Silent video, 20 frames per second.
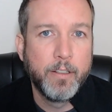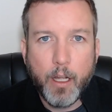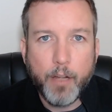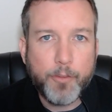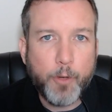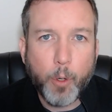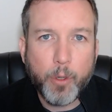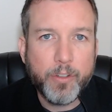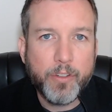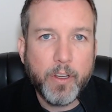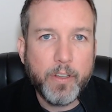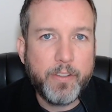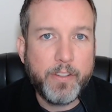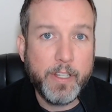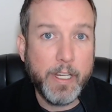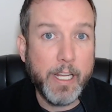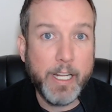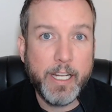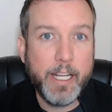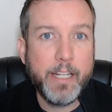Of course,
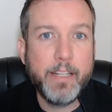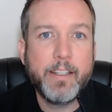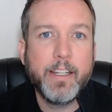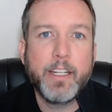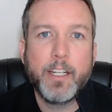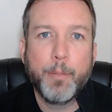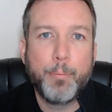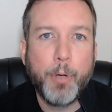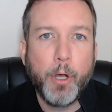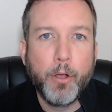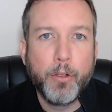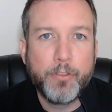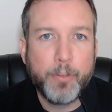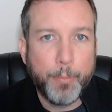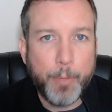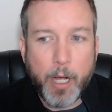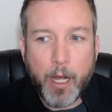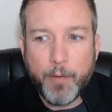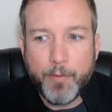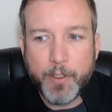CNN didn't oppose
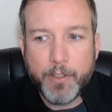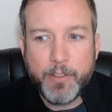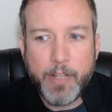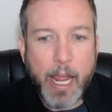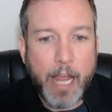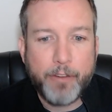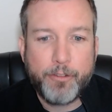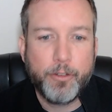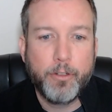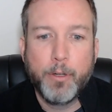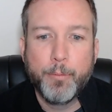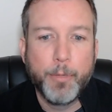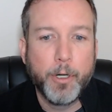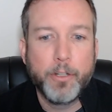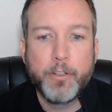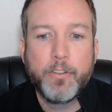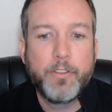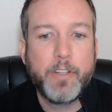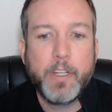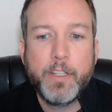Obama's national
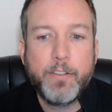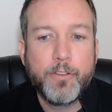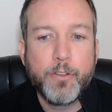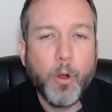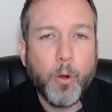emergencies,